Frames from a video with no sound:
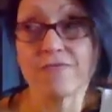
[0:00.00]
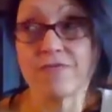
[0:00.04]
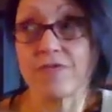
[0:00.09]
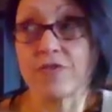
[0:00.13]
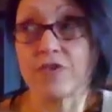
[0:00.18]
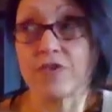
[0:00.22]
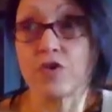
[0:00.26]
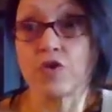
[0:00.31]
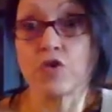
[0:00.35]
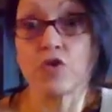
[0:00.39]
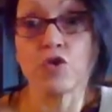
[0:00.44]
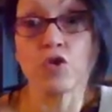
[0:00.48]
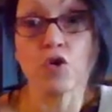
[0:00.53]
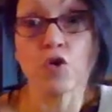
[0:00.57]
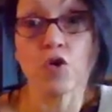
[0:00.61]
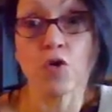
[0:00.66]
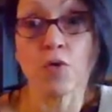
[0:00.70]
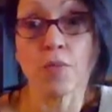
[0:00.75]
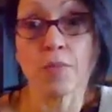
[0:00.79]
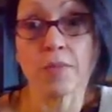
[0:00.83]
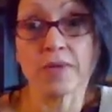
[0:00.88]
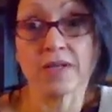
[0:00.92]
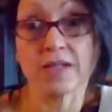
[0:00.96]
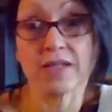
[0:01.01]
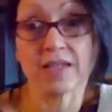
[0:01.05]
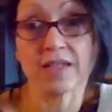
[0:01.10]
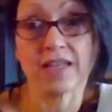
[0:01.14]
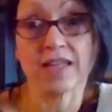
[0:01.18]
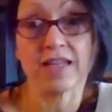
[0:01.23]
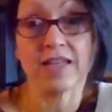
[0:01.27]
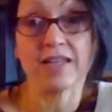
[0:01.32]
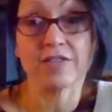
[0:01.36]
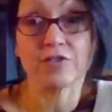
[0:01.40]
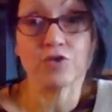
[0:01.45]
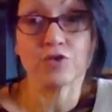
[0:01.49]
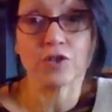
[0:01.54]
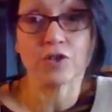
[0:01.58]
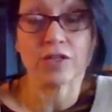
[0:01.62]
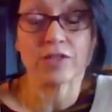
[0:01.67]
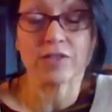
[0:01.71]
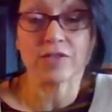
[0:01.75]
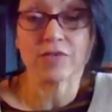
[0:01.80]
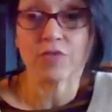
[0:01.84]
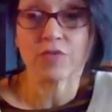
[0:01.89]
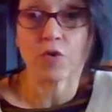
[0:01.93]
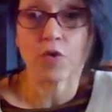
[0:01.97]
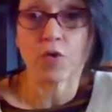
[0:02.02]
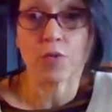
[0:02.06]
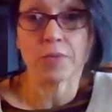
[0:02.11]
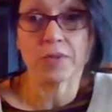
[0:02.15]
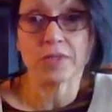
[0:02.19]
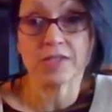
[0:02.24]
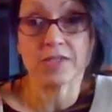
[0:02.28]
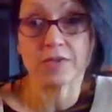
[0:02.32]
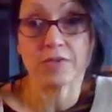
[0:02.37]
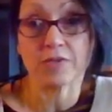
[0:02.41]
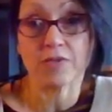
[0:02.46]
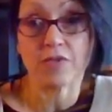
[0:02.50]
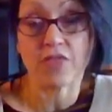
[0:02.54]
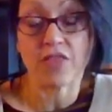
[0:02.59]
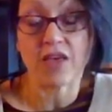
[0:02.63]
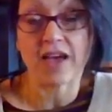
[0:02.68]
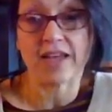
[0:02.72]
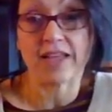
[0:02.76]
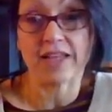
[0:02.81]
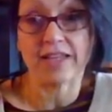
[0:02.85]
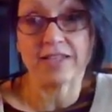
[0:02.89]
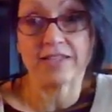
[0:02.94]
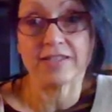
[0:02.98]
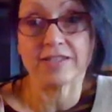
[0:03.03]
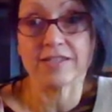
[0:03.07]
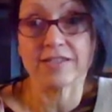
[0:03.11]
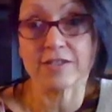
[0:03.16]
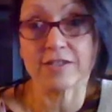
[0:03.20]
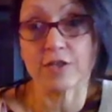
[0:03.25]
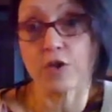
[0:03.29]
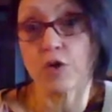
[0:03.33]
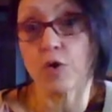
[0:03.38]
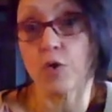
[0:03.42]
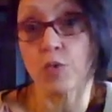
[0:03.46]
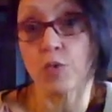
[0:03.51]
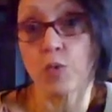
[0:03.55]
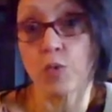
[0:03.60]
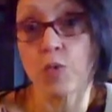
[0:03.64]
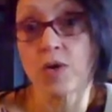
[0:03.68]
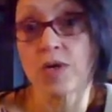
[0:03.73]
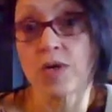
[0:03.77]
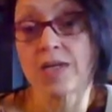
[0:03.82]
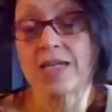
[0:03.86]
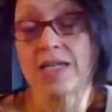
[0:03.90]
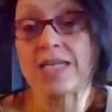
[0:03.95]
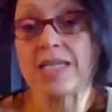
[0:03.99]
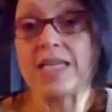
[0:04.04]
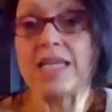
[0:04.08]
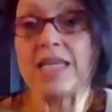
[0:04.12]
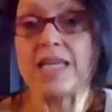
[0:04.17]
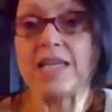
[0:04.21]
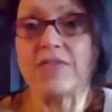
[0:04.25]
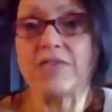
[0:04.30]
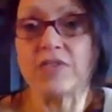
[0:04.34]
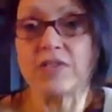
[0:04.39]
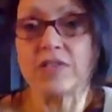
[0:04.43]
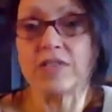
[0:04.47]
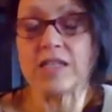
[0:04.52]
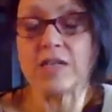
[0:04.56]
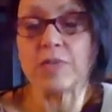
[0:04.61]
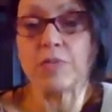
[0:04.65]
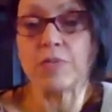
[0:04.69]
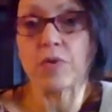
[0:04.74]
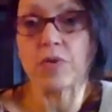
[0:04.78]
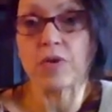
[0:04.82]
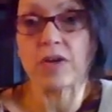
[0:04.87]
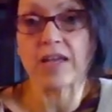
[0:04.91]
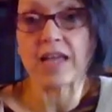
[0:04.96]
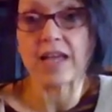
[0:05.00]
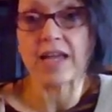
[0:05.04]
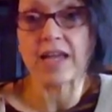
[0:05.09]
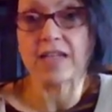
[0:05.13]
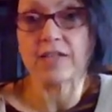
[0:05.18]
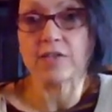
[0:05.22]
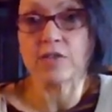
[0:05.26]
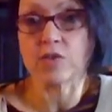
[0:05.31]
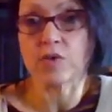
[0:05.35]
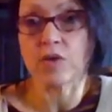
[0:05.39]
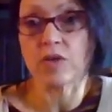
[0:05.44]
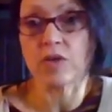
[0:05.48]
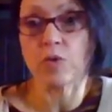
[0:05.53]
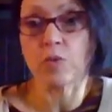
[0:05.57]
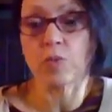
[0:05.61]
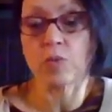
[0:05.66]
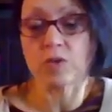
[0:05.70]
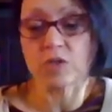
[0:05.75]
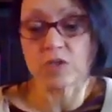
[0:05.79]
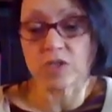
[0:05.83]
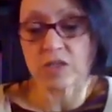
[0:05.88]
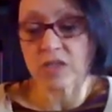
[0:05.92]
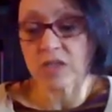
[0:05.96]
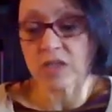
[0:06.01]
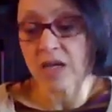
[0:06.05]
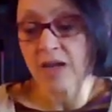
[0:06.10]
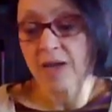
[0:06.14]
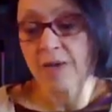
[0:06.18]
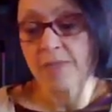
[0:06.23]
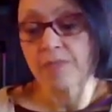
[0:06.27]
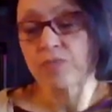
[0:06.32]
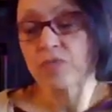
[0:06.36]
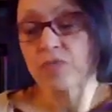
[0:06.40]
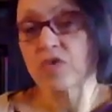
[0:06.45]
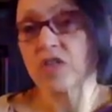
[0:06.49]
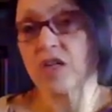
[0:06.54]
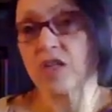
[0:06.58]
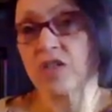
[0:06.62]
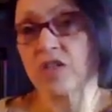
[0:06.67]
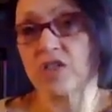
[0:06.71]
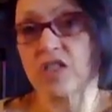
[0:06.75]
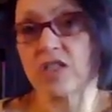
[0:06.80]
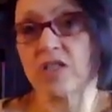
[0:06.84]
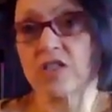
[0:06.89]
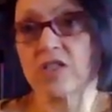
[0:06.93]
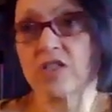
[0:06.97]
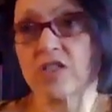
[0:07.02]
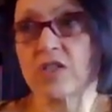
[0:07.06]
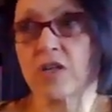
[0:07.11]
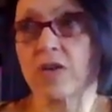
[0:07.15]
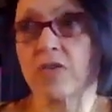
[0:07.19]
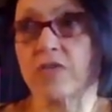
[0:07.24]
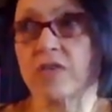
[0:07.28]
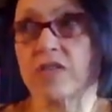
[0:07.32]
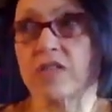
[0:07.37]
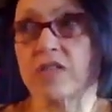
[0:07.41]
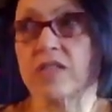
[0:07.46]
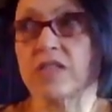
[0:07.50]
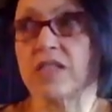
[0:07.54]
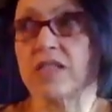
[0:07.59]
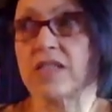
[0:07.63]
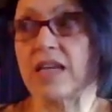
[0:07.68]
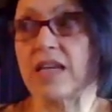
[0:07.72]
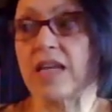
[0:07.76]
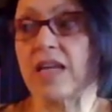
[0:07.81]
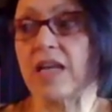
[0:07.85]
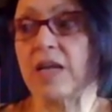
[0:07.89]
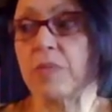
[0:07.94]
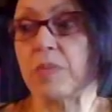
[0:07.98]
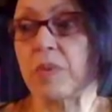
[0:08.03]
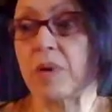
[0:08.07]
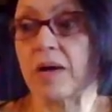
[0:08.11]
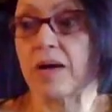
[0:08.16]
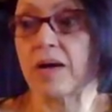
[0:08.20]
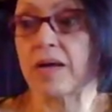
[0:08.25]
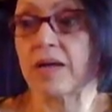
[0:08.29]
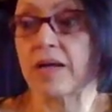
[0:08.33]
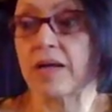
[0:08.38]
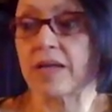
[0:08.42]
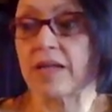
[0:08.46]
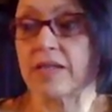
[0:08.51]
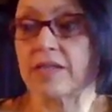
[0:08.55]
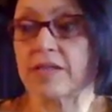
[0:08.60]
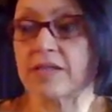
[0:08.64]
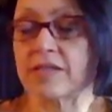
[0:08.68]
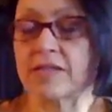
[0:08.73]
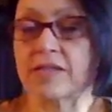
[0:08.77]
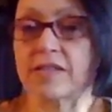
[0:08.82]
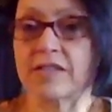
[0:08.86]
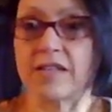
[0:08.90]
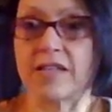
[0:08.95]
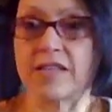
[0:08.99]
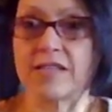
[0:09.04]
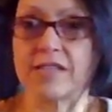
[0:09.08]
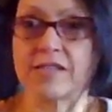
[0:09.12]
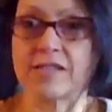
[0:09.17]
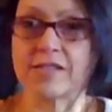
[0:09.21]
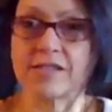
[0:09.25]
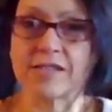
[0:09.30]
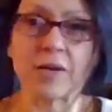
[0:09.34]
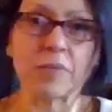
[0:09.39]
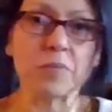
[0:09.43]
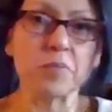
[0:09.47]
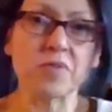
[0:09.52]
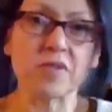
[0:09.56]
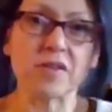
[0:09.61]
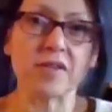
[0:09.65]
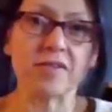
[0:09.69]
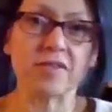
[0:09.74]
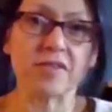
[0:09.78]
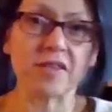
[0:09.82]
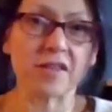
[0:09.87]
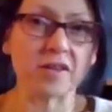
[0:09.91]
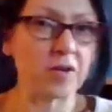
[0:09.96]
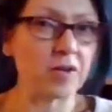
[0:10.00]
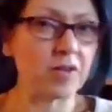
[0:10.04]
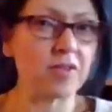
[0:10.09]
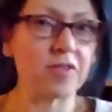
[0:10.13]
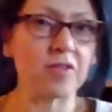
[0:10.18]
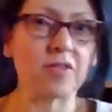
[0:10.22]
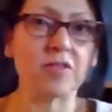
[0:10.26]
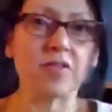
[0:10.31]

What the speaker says: phenomenally transformative that is to go even deeper again. So I know we're just touching the surface today, but it's something that